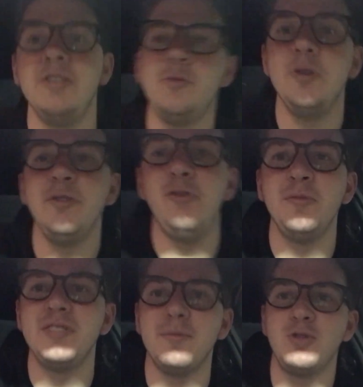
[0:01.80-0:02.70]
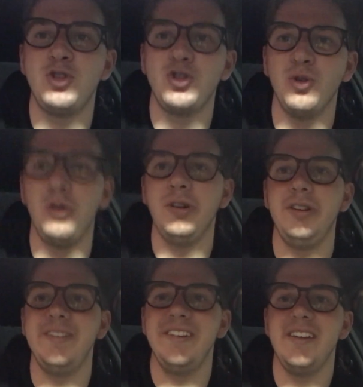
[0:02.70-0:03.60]
I just wanted to film something short.
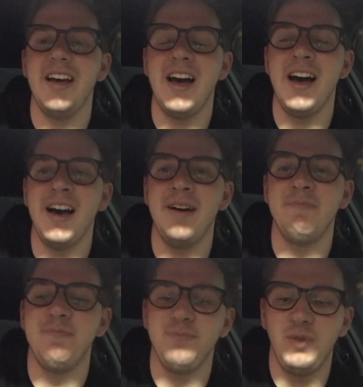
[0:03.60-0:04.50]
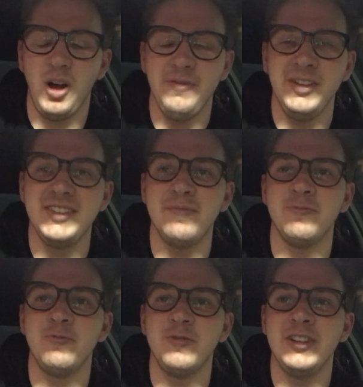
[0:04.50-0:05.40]
I've done
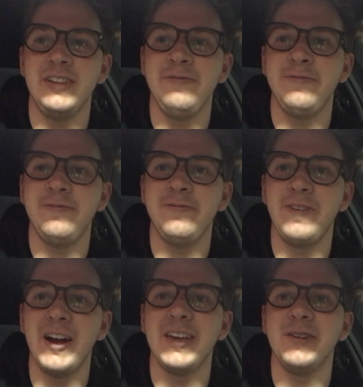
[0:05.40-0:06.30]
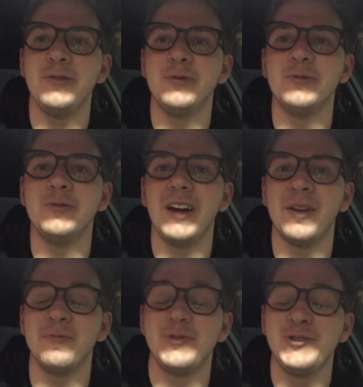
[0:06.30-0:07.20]
something really fucking cool,
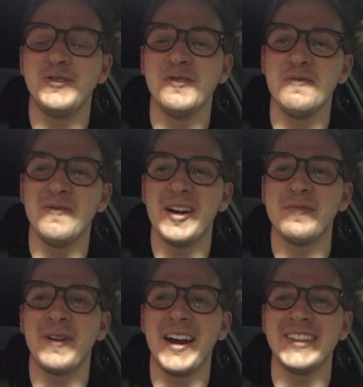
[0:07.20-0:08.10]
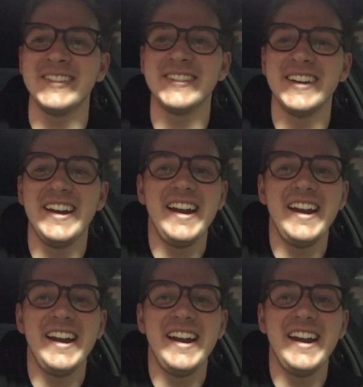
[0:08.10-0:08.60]
and I'm super fucking proud of this.